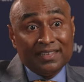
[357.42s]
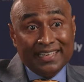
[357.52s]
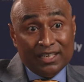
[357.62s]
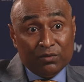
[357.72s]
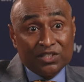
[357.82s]

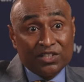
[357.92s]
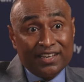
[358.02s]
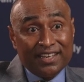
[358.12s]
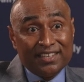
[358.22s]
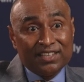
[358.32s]
the
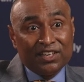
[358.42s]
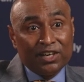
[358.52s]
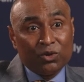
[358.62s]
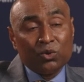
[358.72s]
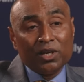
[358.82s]
investigator
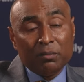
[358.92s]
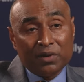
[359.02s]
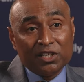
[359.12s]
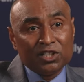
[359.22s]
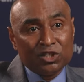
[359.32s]
recruiting
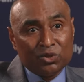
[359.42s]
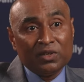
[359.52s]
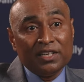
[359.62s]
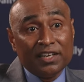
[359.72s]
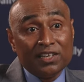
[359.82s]
patients to
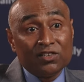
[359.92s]
clinical